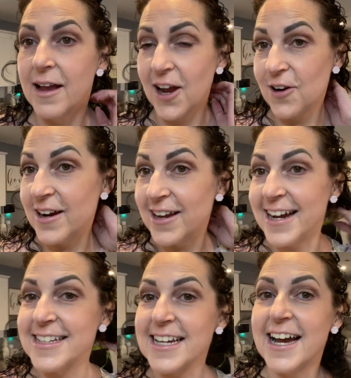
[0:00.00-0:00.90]
Alright you
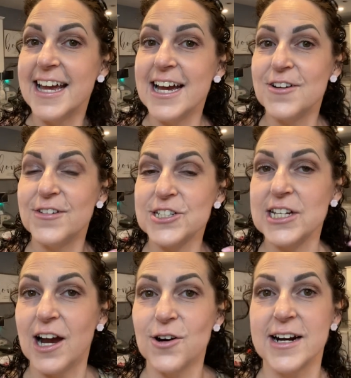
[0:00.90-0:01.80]
guys, I have
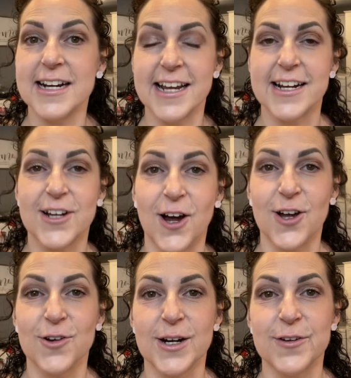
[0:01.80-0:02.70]
showered and got
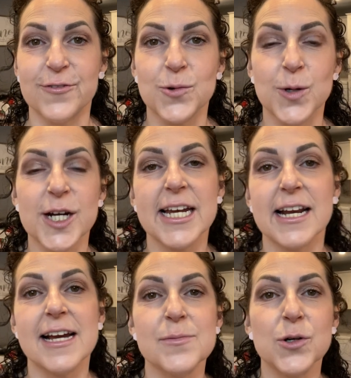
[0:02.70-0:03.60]
all ready for work,
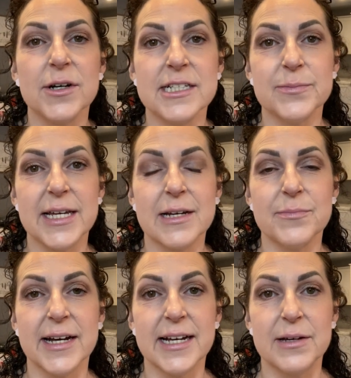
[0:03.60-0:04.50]
and I'm going to make
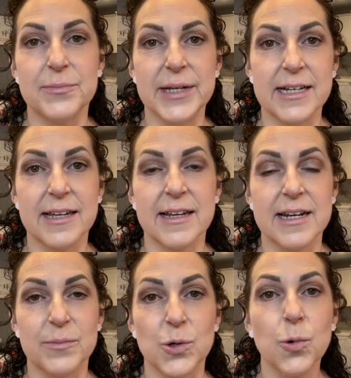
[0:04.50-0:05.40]
my meal
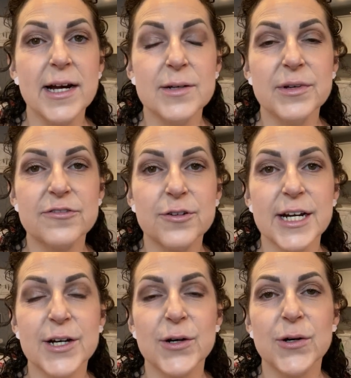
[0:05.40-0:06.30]
number one before
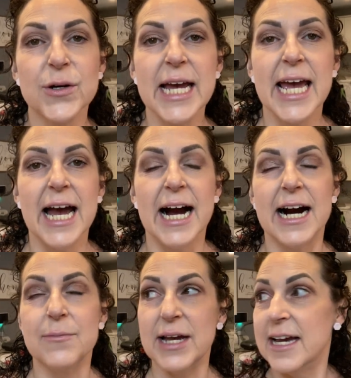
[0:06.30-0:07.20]
I go.
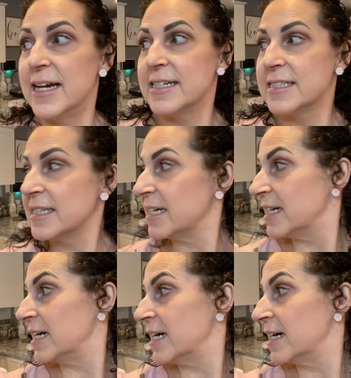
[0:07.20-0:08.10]
Um, and
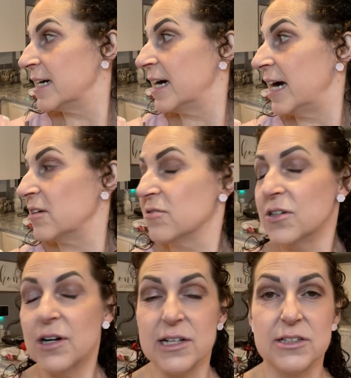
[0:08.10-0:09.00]
I don't
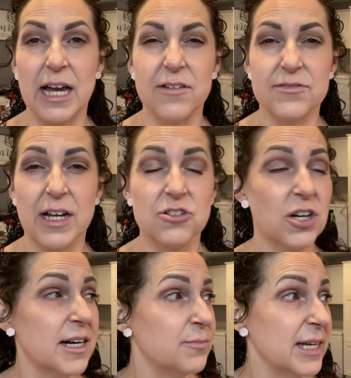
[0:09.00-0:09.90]
know, I'll, have, I'll
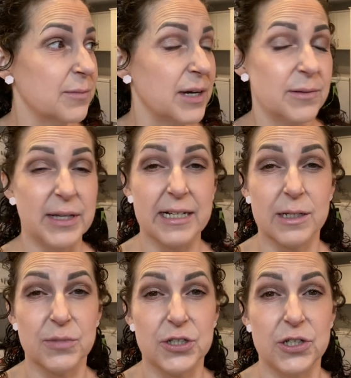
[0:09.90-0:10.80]
try to make my meal
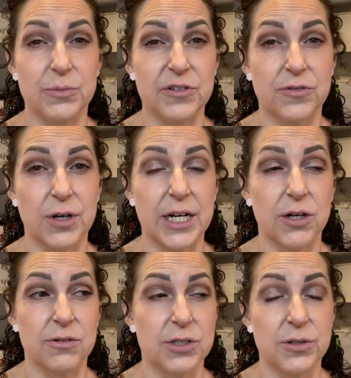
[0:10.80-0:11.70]
number two before I
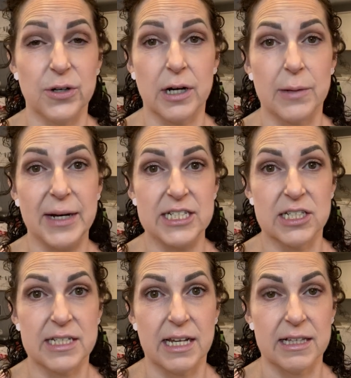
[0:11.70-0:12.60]
go to, or I might
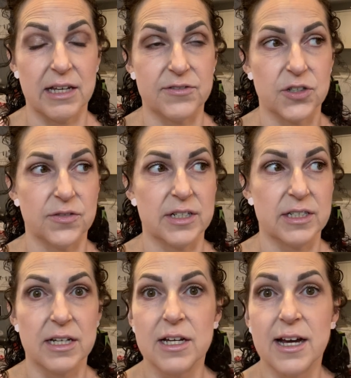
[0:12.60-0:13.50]
just take
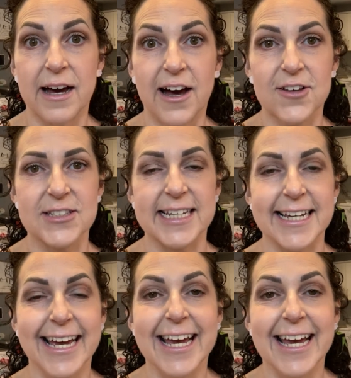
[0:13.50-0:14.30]
leftovers. I'll see.